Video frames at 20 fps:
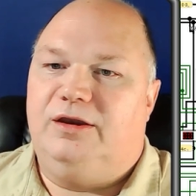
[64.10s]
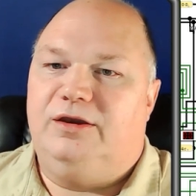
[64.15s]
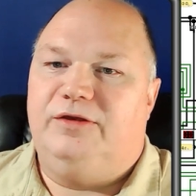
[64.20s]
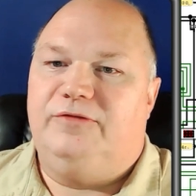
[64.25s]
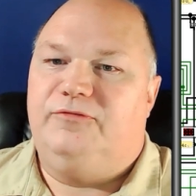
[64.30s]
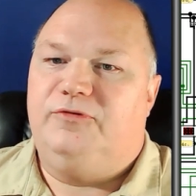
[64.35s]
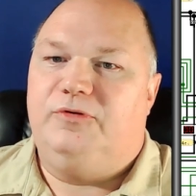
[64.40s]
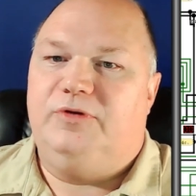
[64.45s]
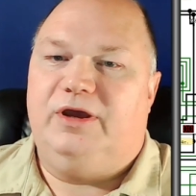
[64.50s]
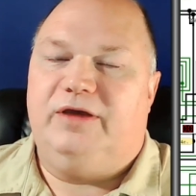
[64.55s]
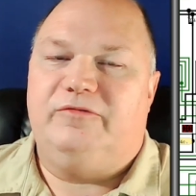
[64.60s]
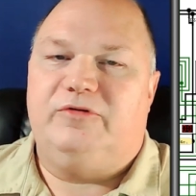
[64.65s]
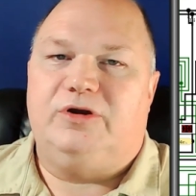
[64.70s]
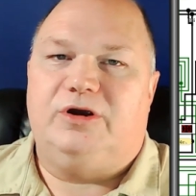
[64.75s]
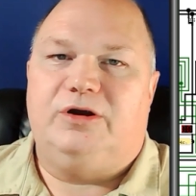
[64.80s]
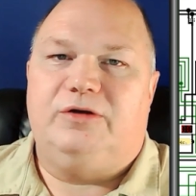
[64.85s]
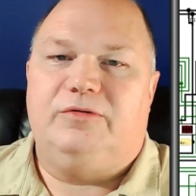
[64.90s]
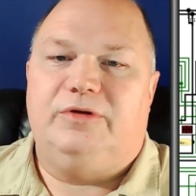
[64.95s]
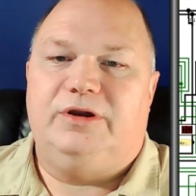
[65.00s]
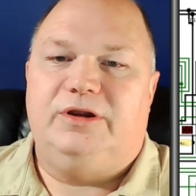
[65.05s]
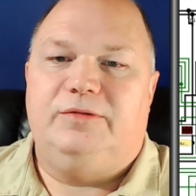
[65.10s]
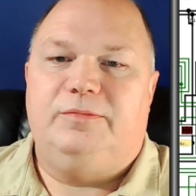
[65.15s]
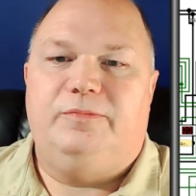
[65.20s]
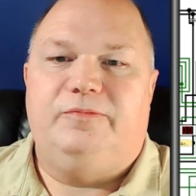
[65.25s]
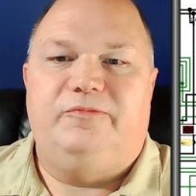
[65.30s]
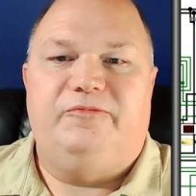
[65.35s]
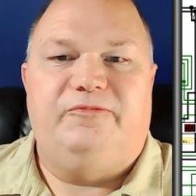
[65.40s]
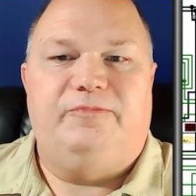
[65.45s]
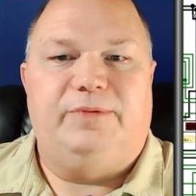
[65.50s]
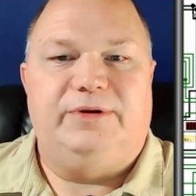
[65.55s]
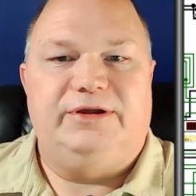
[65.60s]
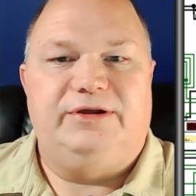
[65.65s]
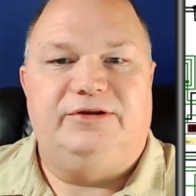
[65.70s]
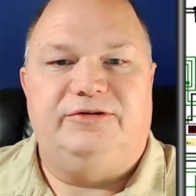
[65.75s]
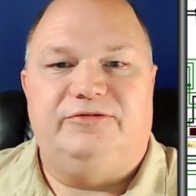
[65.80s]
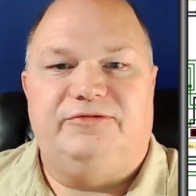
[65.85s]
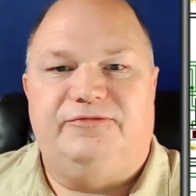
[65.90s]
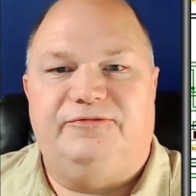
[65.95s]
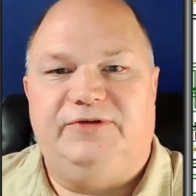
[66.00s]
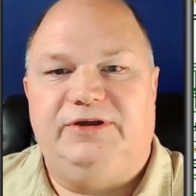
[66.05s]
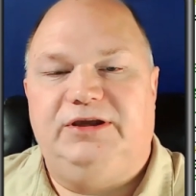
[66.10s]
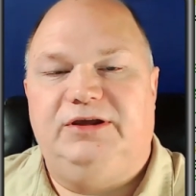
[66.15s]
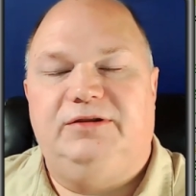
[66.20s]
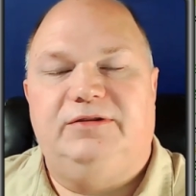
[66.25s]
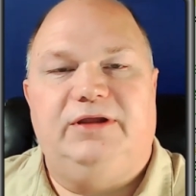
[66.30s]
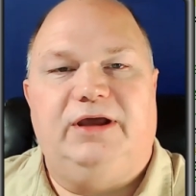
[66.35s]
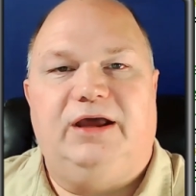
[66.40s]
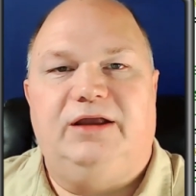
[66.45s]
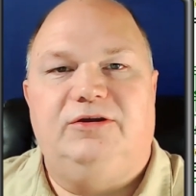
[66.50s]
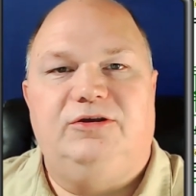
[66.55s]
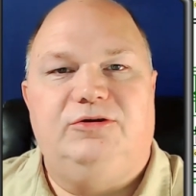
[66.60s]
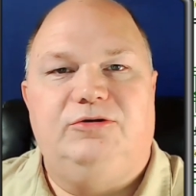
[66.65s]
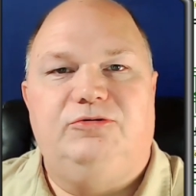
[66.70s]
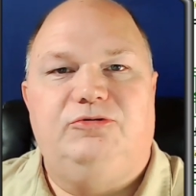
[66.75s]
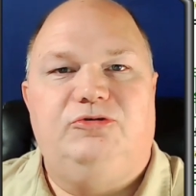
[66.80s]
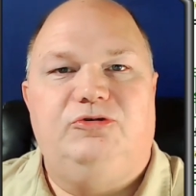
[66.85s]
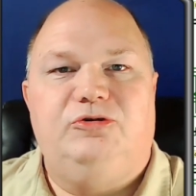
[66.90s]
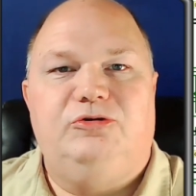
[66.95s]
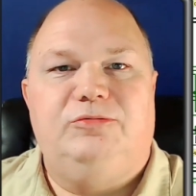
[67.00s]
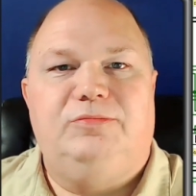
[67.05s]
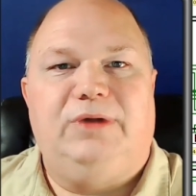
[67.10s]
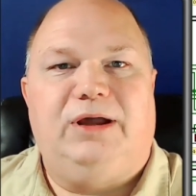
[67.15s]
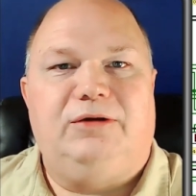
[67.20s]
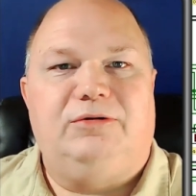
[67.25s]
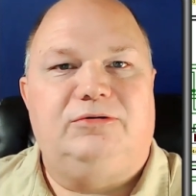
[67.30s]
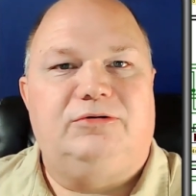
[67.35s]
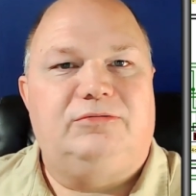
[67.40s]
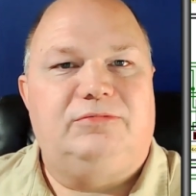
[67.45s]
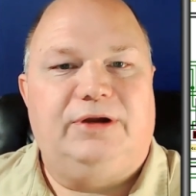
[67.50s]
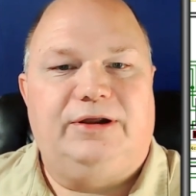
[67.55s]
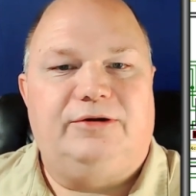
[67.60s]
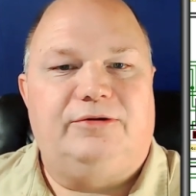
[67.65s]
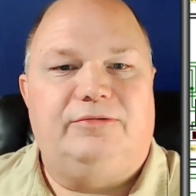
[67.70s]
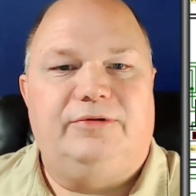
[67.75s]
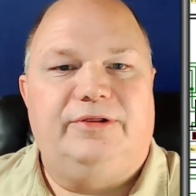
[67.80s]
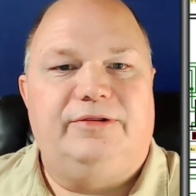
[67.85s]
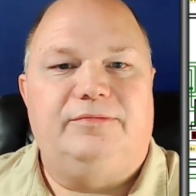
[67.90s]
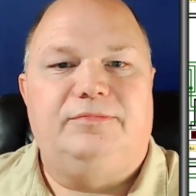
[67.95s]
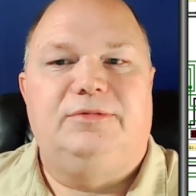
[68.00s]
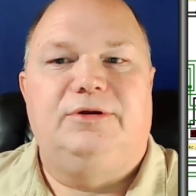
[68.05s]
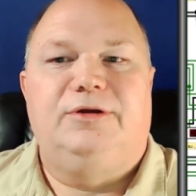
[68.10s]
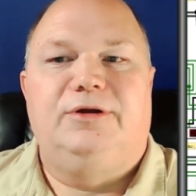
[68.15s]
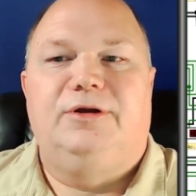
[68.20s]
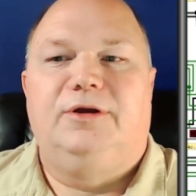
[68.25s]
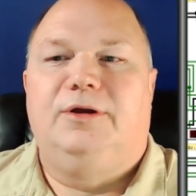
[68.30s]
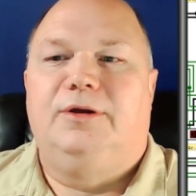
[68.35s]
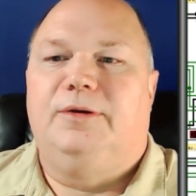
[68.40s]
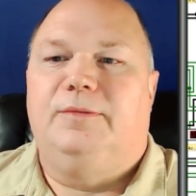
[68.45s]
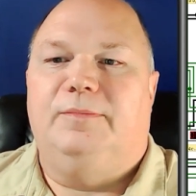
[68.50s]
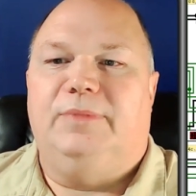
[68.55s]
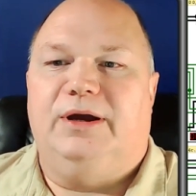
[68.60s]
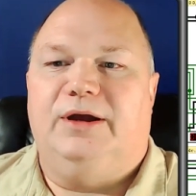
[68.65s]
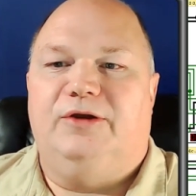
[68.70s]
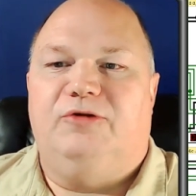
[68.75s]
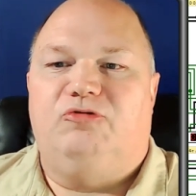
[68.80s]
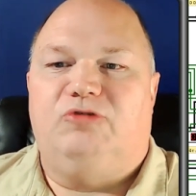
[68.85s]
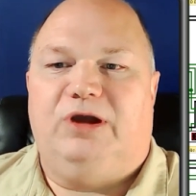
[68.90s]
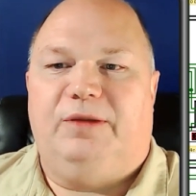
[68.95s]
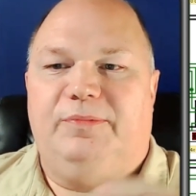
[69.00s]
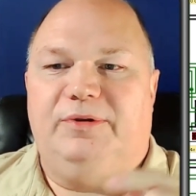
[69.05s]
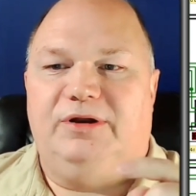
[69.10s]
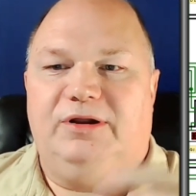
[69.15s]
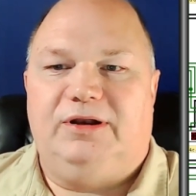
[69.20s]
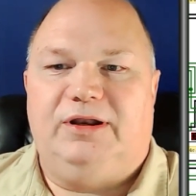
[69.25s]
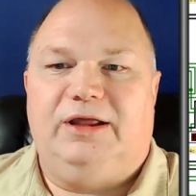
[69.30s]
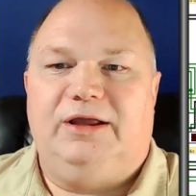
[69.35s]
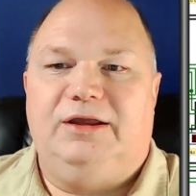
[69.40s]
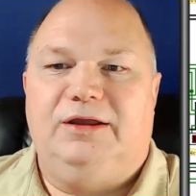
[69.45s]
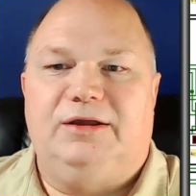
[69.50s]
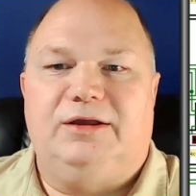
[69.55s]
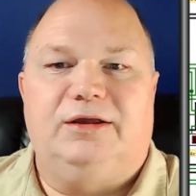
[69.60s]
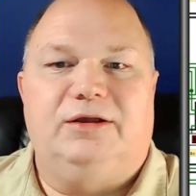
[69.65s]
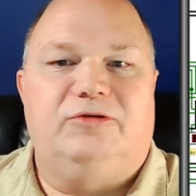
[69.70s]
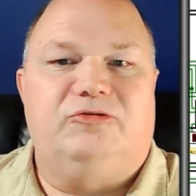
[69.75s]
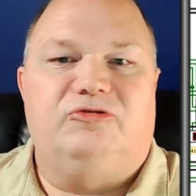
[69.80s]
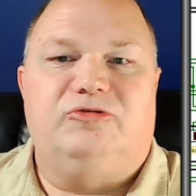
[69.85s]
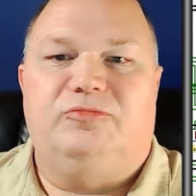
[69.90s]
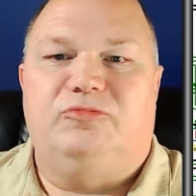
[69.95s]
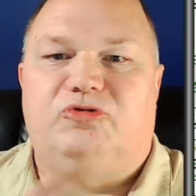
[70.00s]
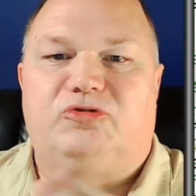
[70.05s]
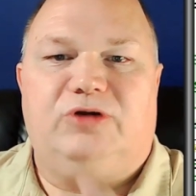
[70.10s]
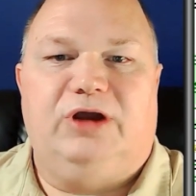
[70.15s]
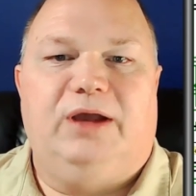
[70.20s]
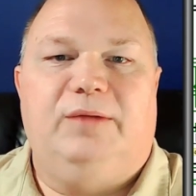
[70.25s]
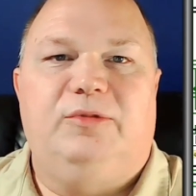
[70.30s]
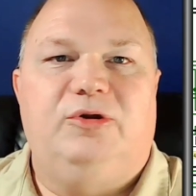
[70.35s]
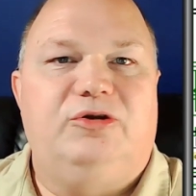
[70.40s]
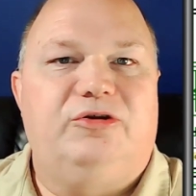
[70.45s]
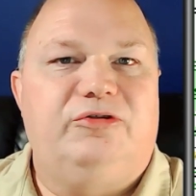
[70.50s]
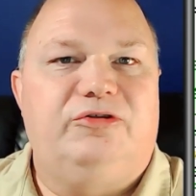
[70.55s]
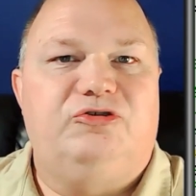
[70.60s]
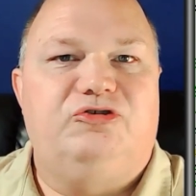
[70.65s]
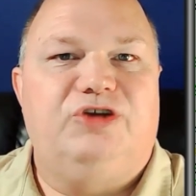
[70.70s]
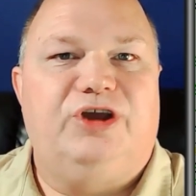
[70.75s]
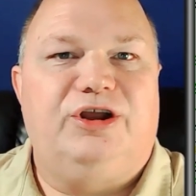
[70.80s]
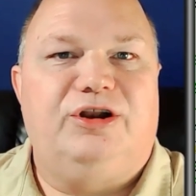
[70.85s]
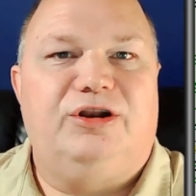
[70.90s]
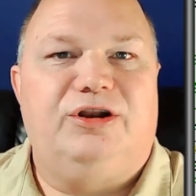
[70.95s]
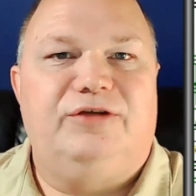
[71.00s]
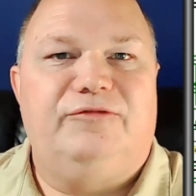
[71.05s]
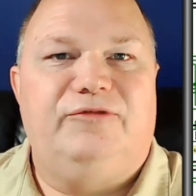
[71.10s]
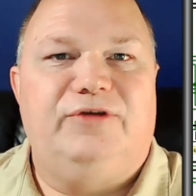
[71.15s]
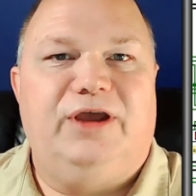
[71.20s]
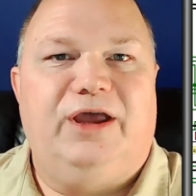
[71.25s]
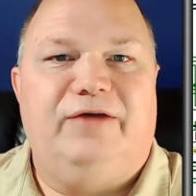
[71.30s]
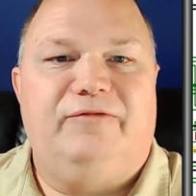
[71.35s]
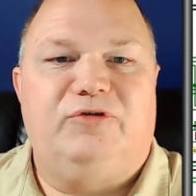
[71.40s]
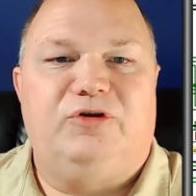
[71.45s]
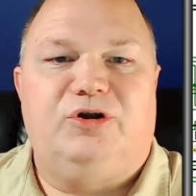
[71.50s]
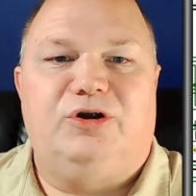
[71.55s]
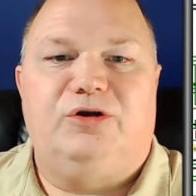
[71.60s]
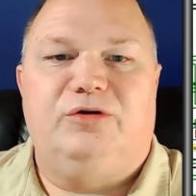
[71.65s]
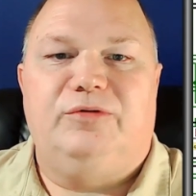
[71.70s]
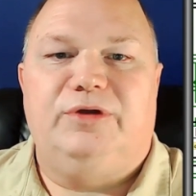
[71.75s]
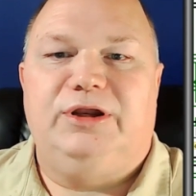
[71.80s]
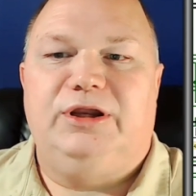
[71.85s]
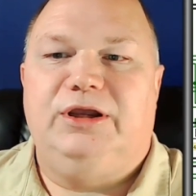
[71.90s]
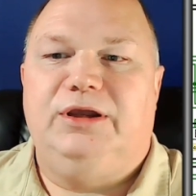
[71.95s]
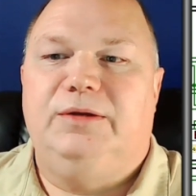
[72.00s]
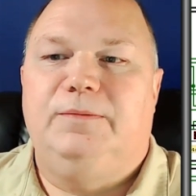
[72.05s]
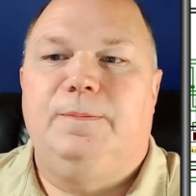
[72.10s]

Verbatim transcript: if you haven't already, please feed that YouTube algorithm by dropping a like and subscribing to the channel if you haven't already.